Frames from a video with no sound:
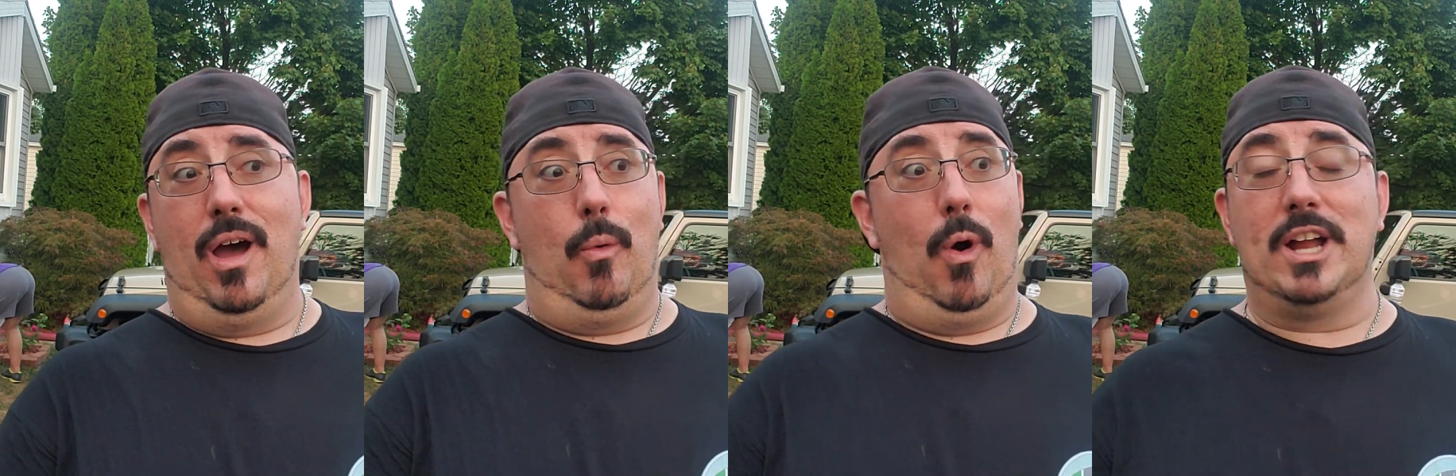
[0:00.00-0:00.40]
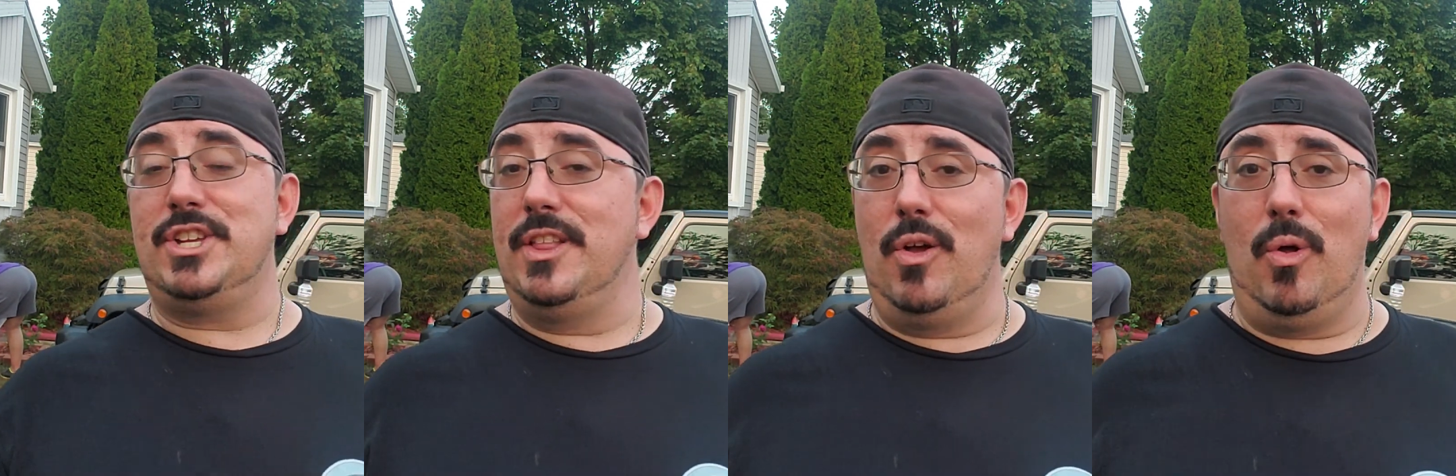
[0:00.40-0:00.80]

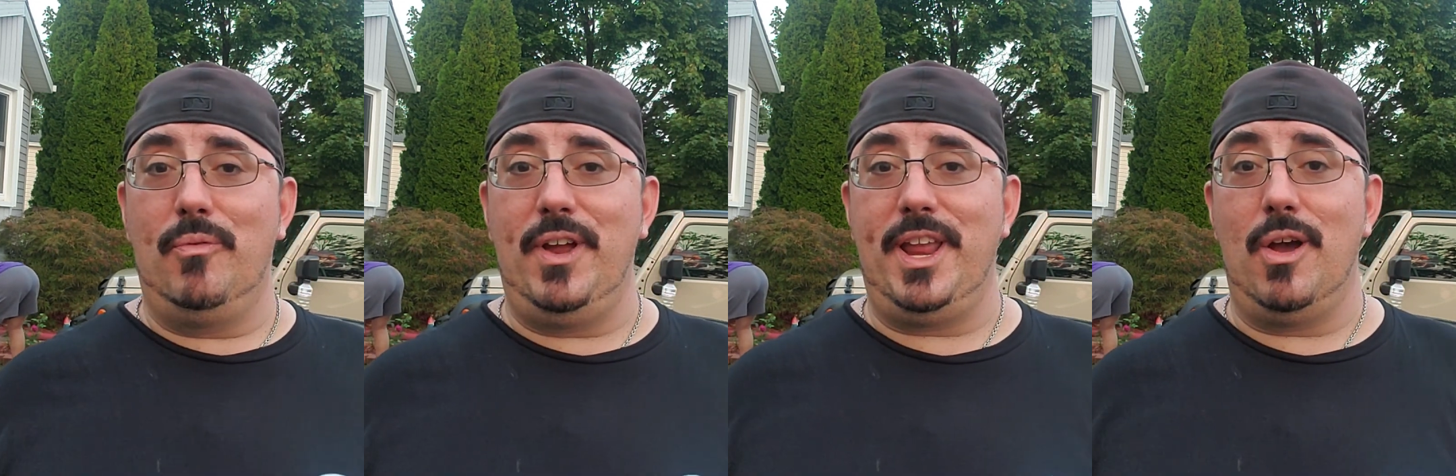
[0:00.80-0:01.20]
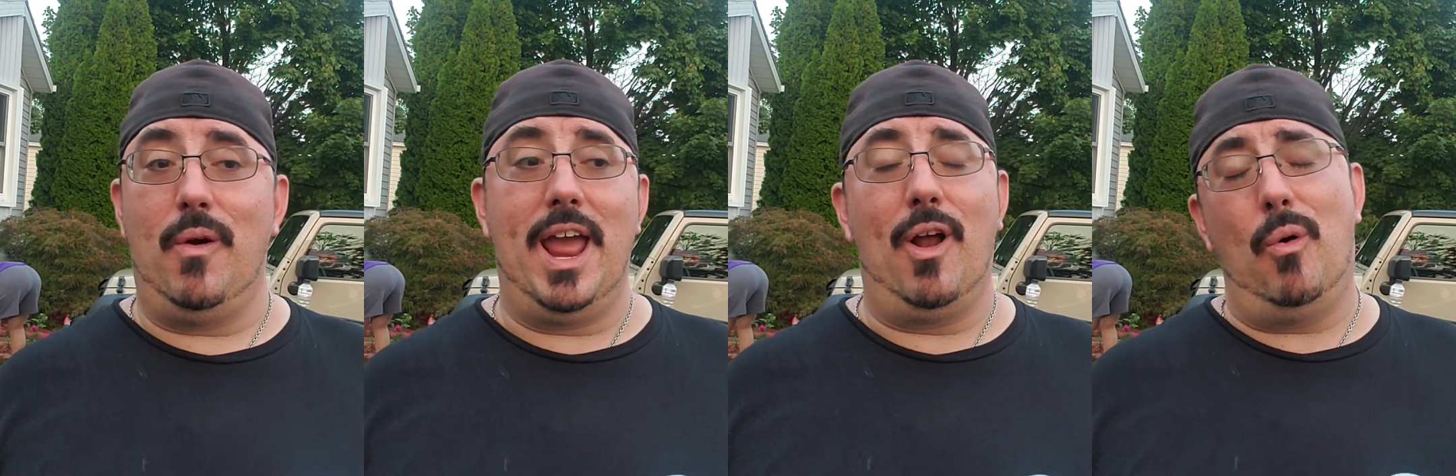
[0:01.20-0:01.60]
watching the whole video,
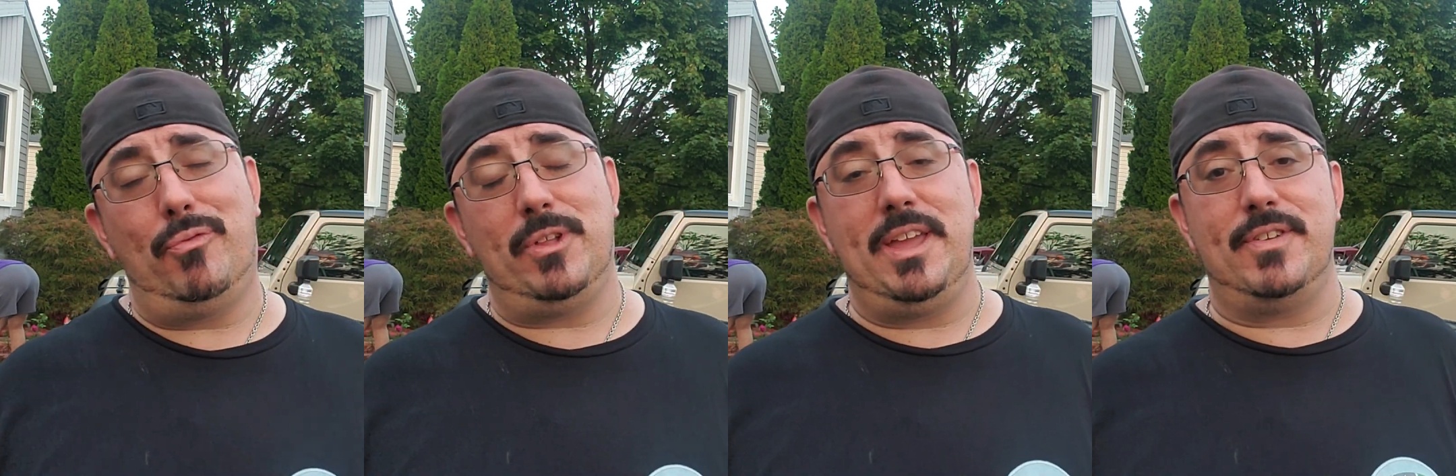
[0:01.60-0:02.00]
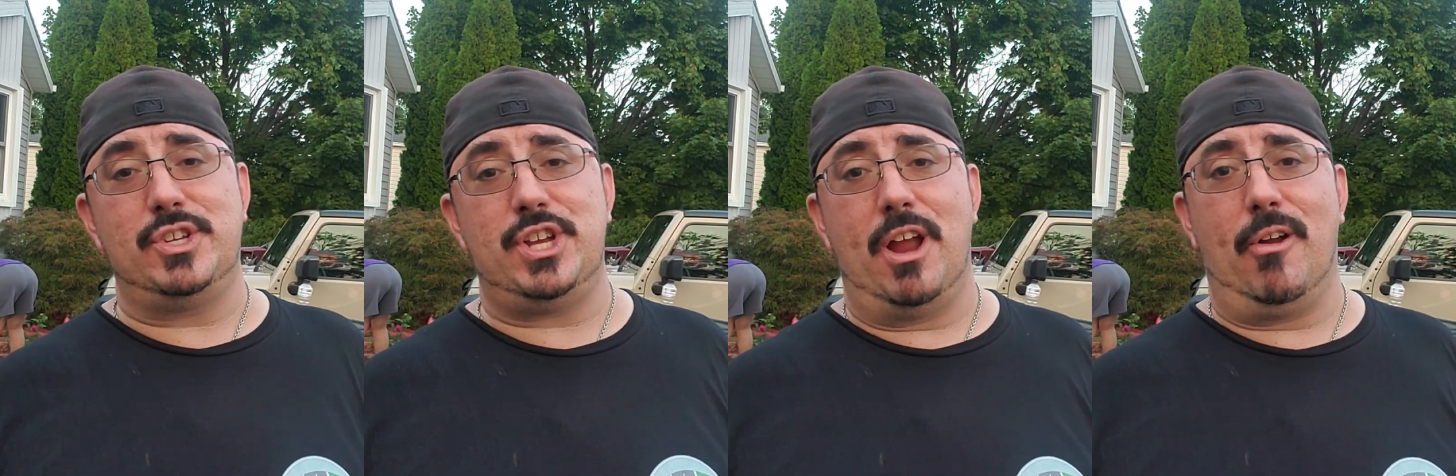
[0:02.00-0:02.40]
and hopefully even
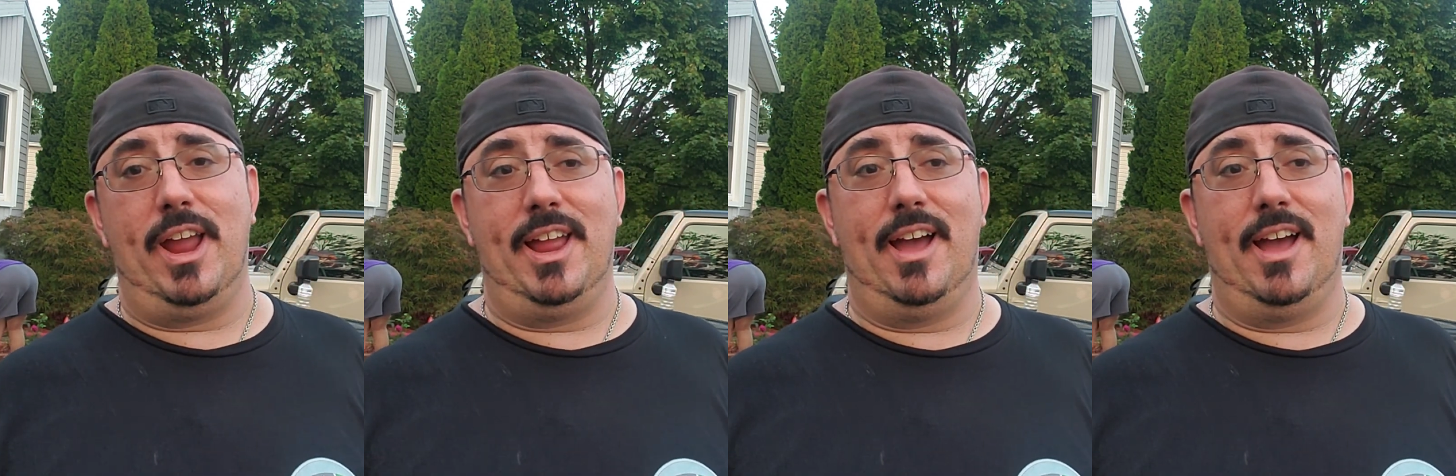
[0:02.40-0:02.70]
sharing.